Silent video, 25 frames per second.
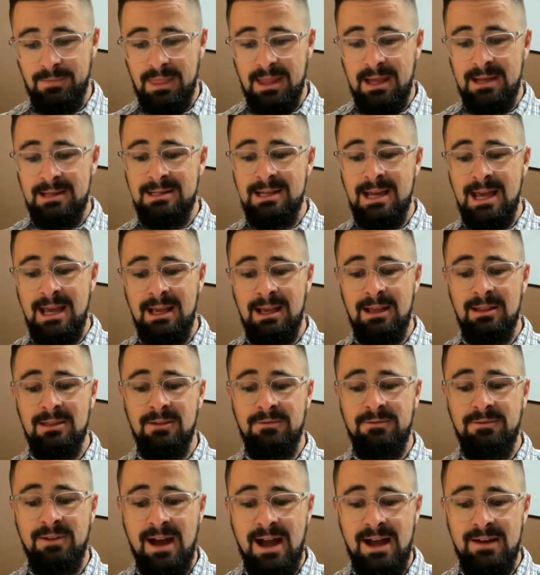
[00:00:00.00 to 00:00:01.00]
And taking the
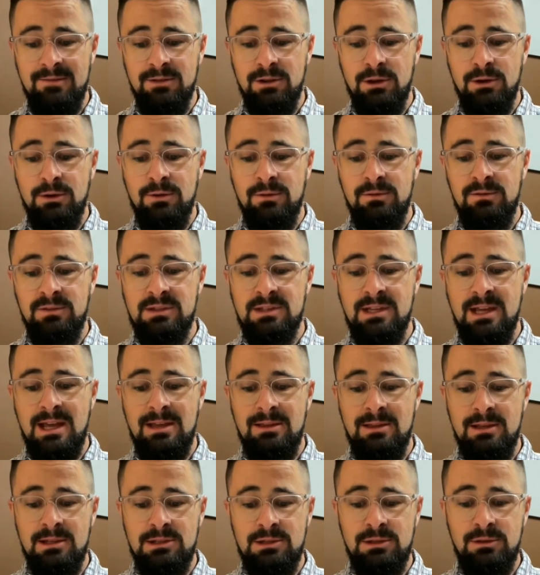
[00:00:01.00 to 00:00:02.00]
5 loaves
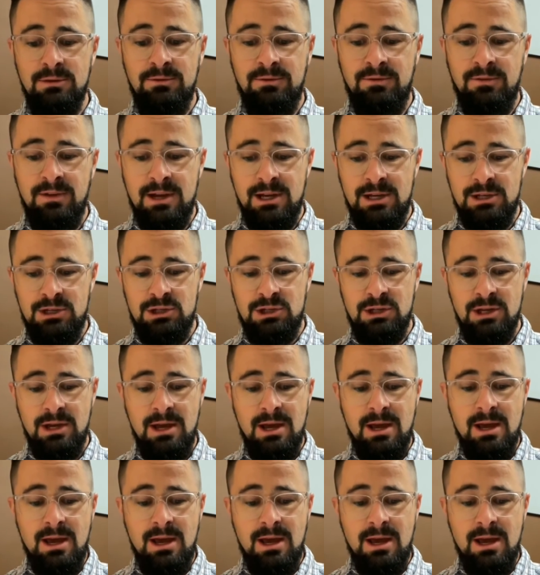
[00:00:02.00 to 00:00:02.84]
and the 2 fish,